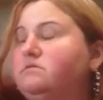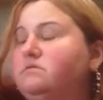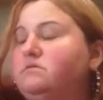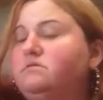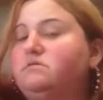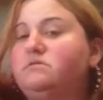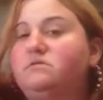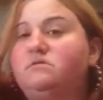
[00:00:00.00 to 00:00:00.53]

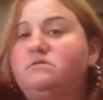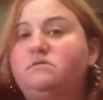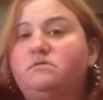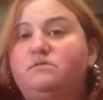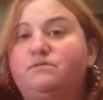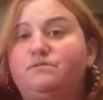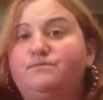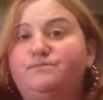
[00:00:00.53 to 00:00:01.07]

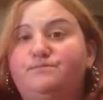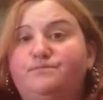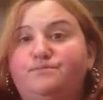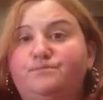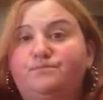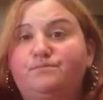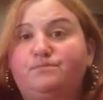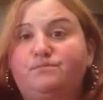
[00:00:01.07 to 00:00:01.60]

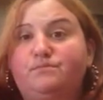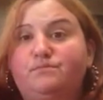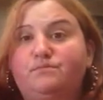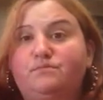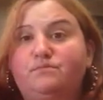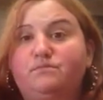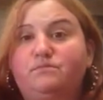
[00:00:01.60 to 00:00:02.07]
[no speech]